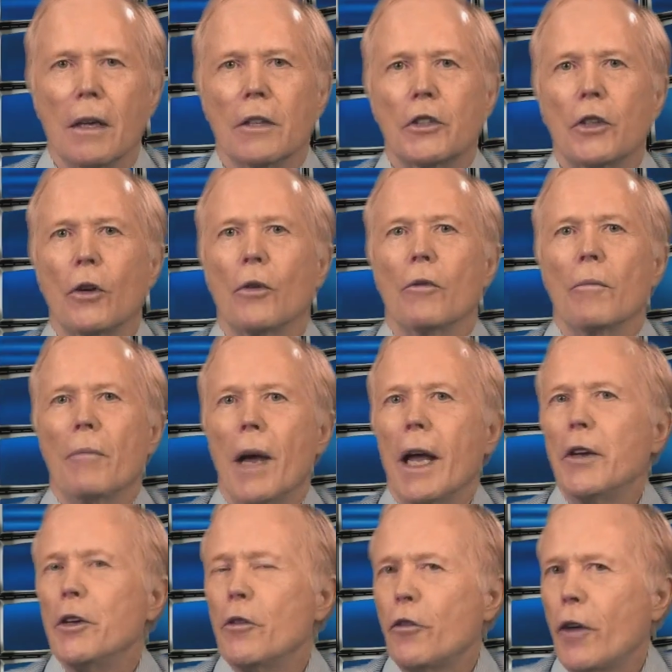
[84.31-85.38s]
So
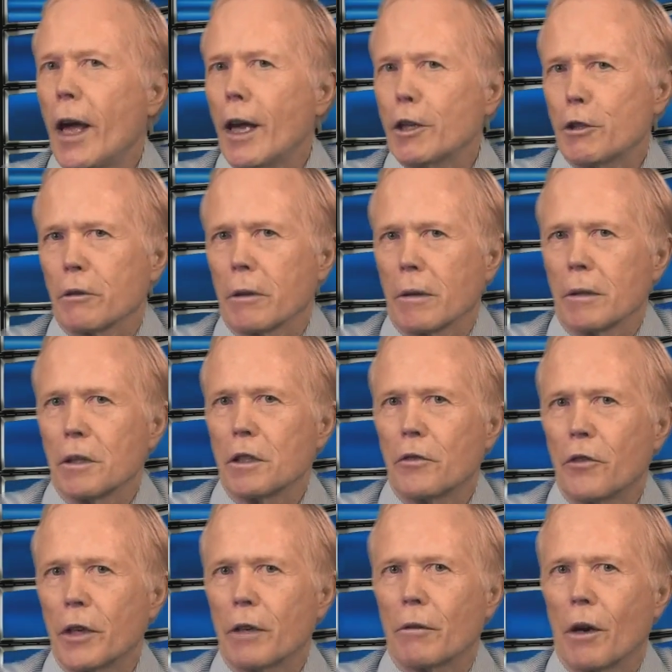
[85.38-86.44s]
manufacturers
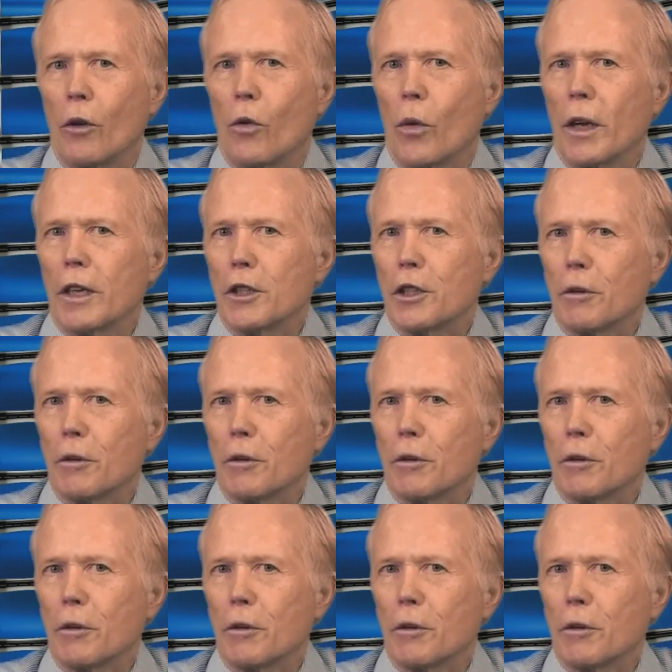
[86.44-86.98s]
figure out ways